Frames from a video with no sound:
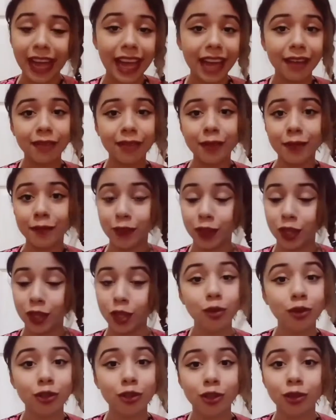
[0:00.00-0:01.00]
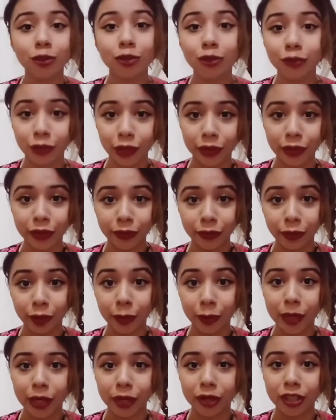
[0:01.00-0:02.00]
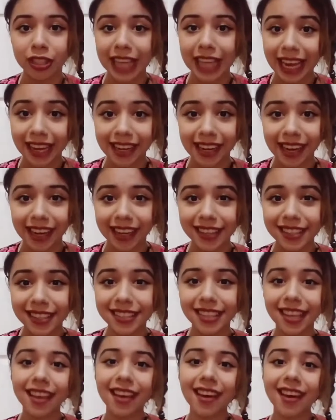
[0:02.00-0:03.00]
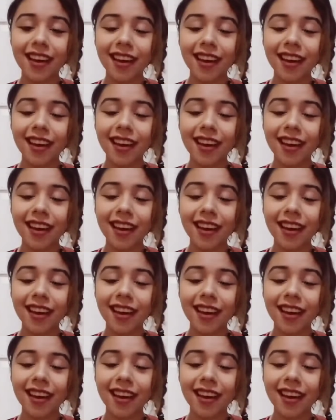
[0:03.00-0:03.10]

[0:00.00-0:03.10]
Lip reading: I have a huge, huge fear for mirrors at night.